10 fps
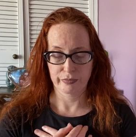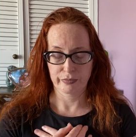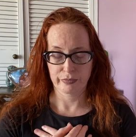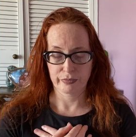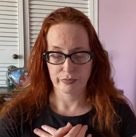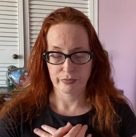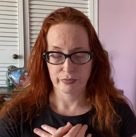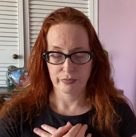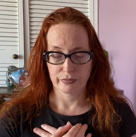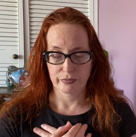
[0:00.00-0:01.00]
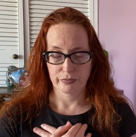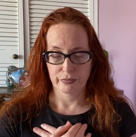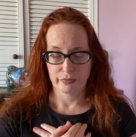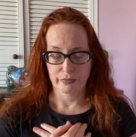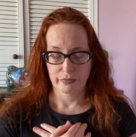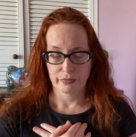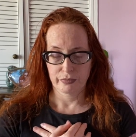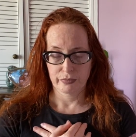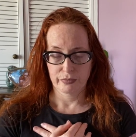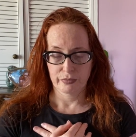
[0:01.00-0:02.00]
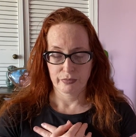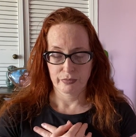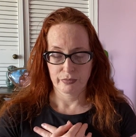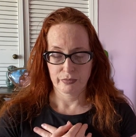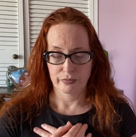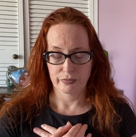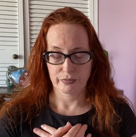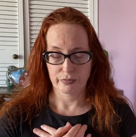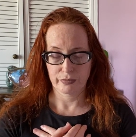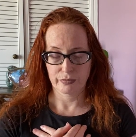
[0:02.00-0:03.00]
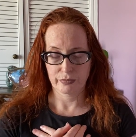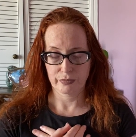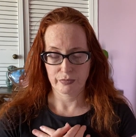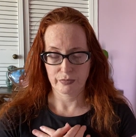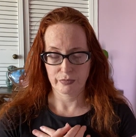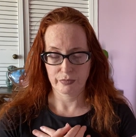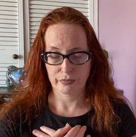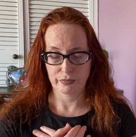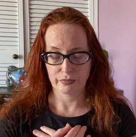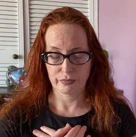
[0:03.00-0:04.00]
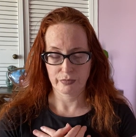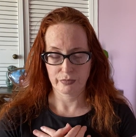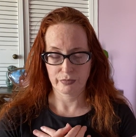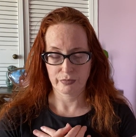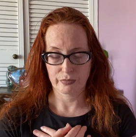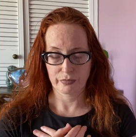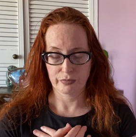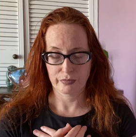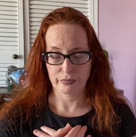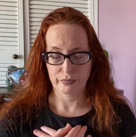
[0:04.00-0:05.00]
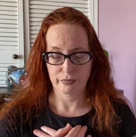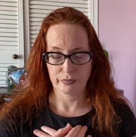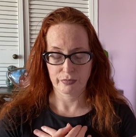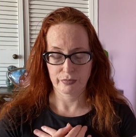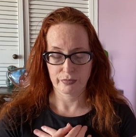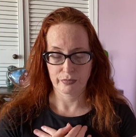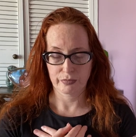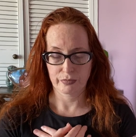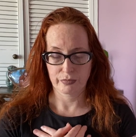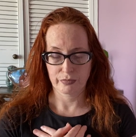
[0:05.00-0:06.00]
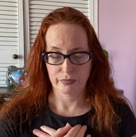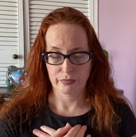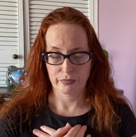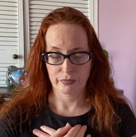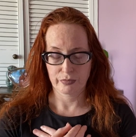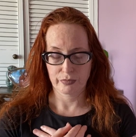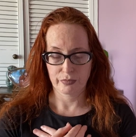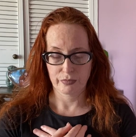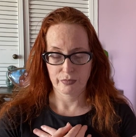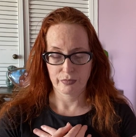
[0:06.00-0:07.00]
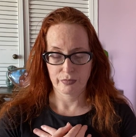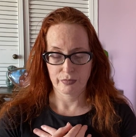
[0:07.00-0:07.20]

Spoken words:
(silence)